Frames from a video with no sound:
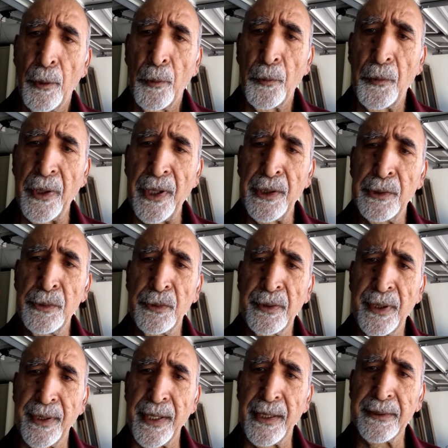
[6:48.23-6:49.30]
where to
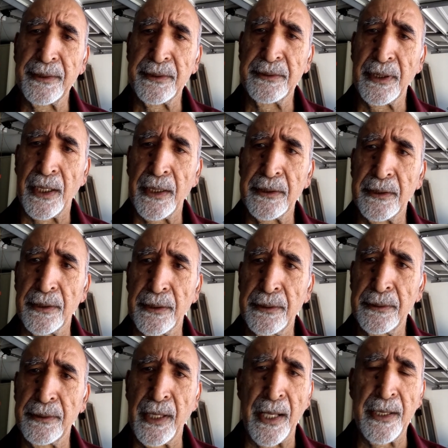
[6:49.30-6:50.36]
connect the
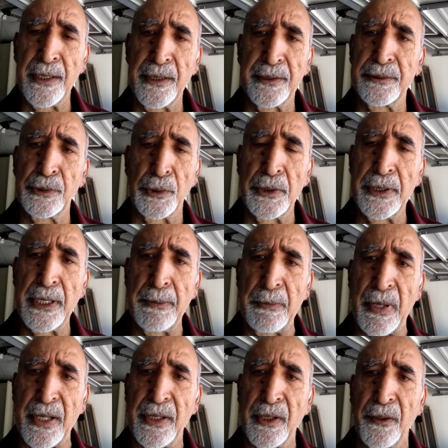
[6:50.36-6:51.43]
charger, then it's only a
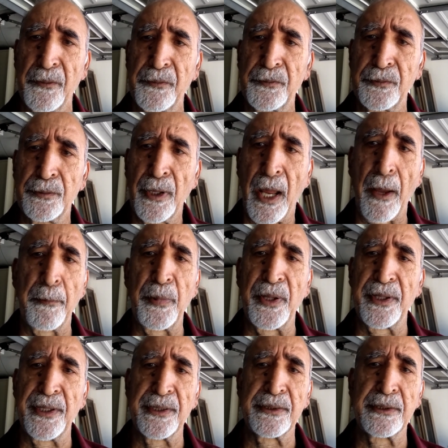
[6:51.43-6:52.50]
matter of
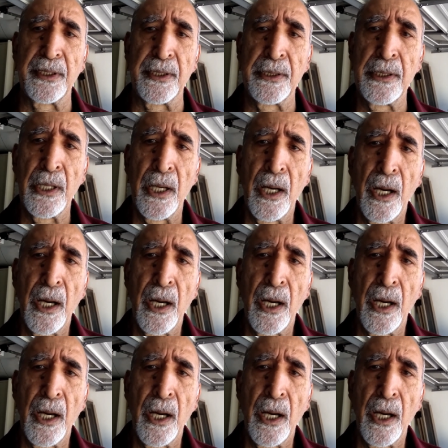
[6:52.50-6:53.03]
application,